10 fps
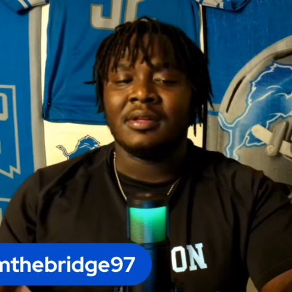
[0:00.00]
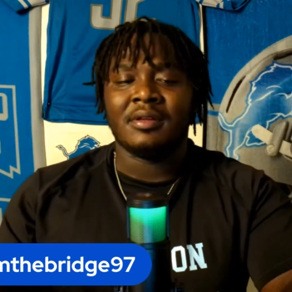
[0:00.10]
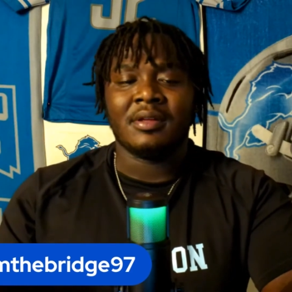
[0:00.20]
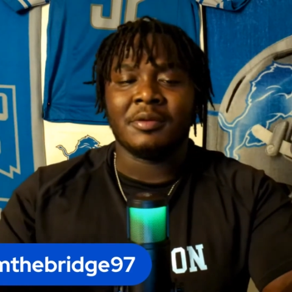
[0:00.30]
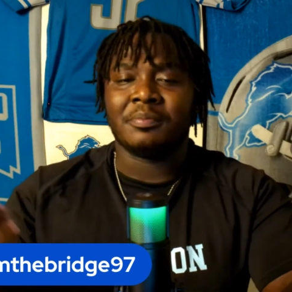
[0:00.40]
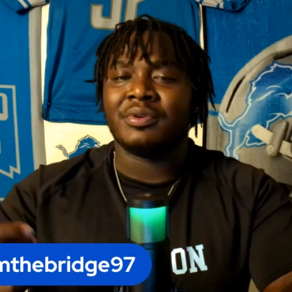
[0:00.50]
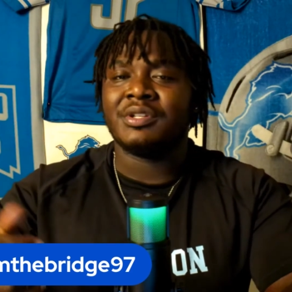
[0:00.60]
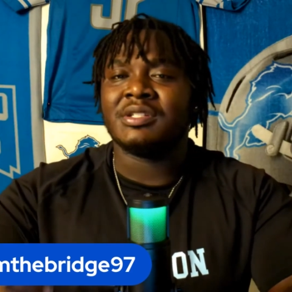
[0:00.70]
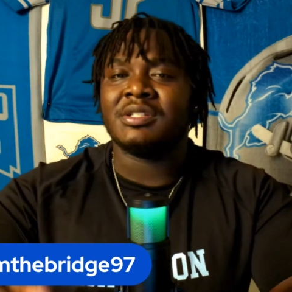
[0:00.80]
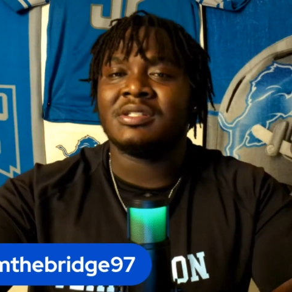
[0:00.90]
in
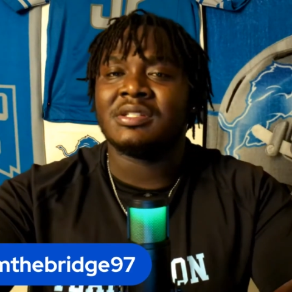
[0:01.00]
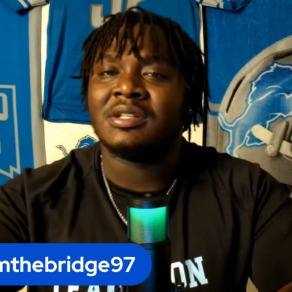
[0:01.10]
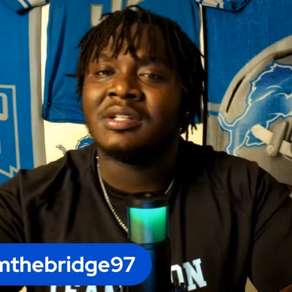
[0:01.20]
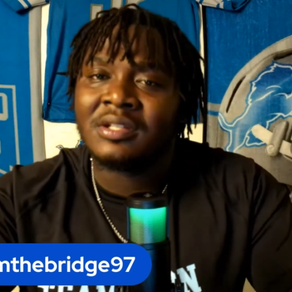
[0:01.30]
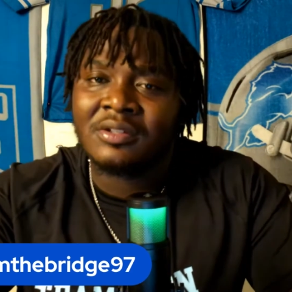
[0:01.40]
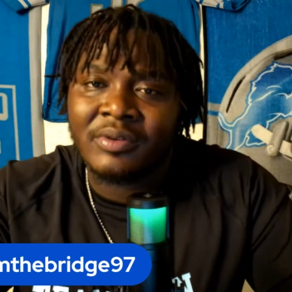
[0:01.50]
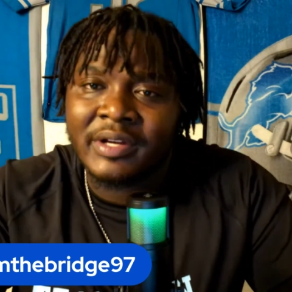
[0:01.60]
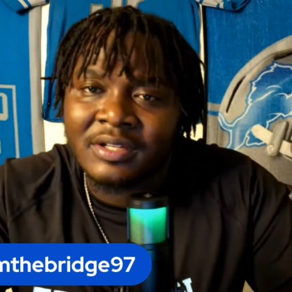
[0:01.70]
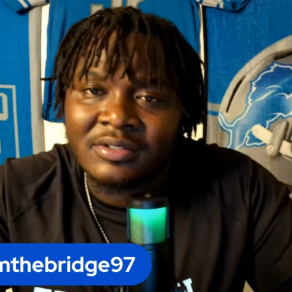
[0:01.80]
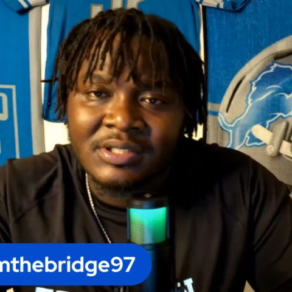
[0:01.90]
preseason and
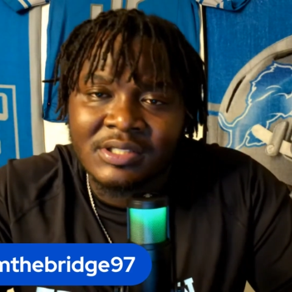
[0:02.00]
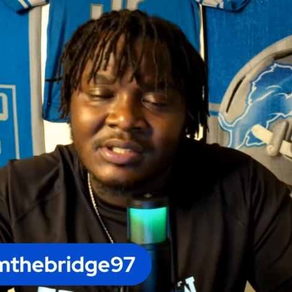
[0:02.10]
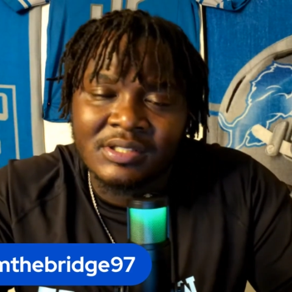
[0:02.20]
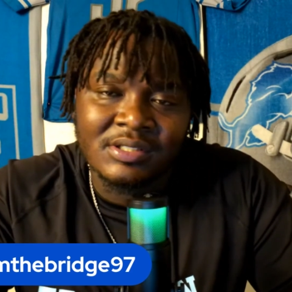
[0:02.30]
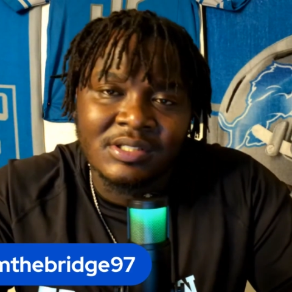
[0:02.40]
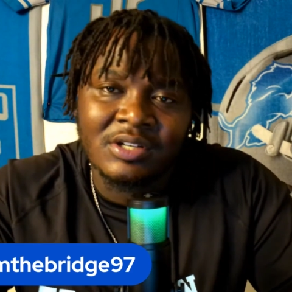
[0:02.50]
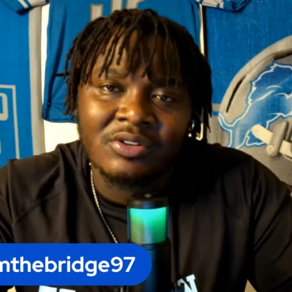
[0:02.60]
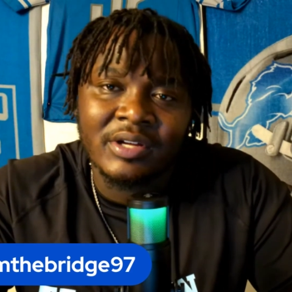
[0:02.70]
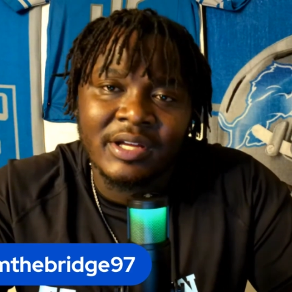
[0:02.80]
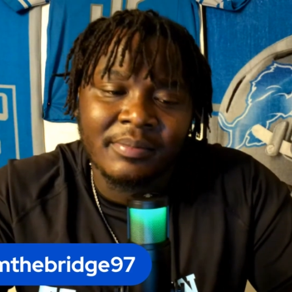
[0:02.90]
regular season. It's not gonna
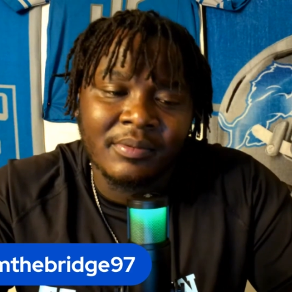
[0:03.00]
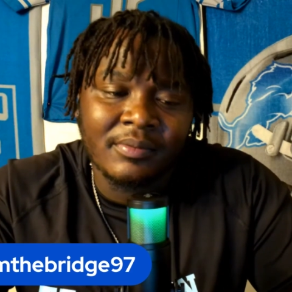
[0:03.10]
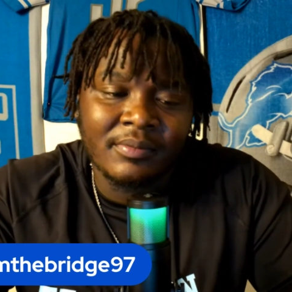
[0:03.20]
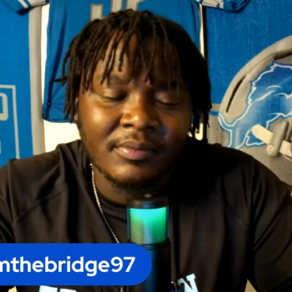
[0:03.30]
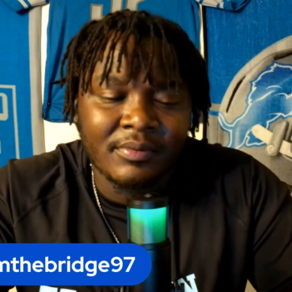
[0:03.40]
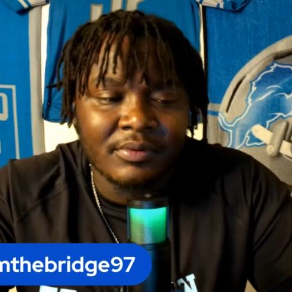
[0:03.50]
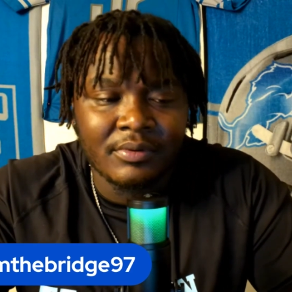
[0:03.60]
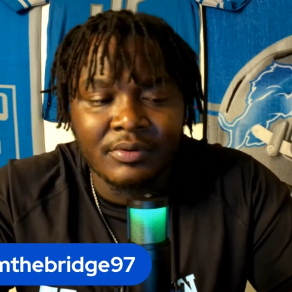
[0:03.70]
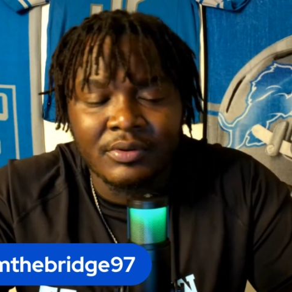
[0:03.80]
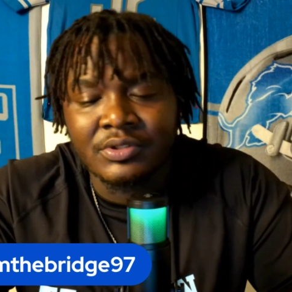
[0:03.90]
happen. You
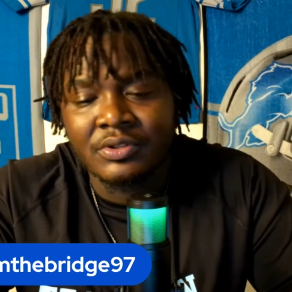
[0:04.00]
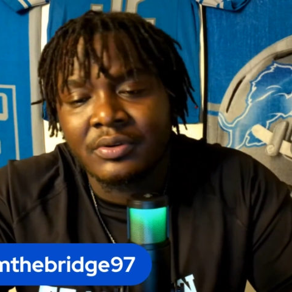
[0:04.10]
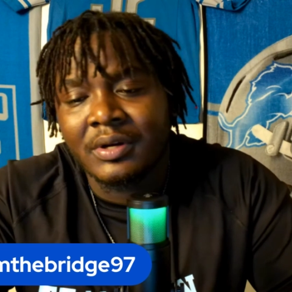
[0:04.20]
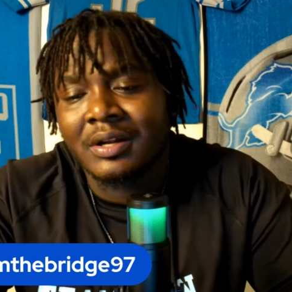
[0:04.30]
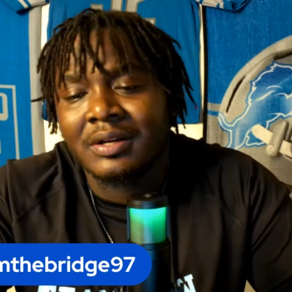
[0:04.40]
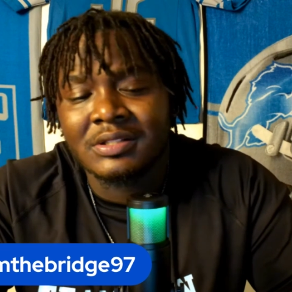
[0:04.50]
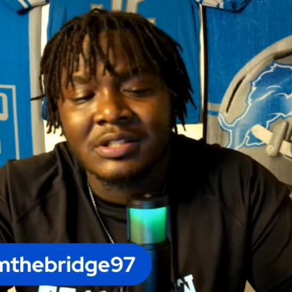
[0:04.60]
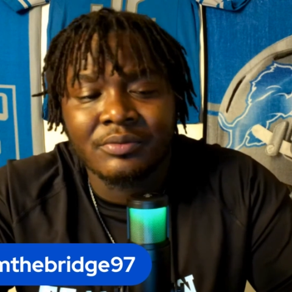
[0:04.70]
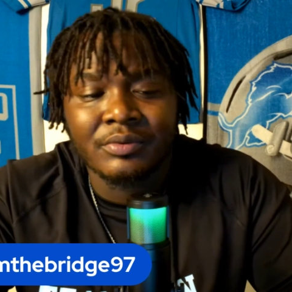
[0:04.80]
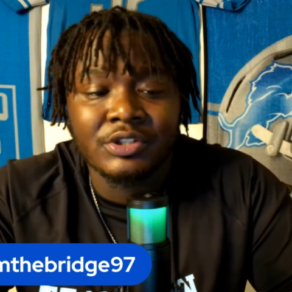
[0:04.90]
know, so I understand
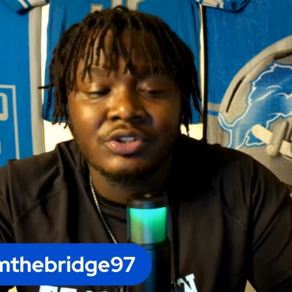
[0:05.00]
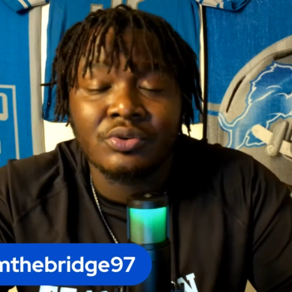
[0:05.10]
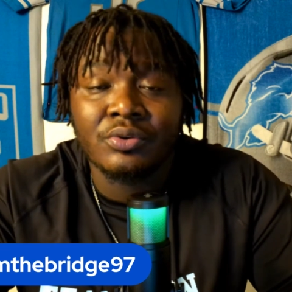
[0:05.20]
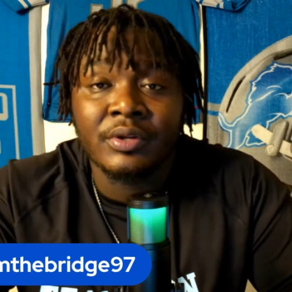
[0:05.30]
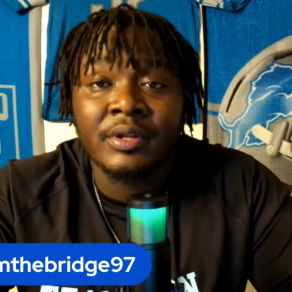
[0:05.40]
what he's doing.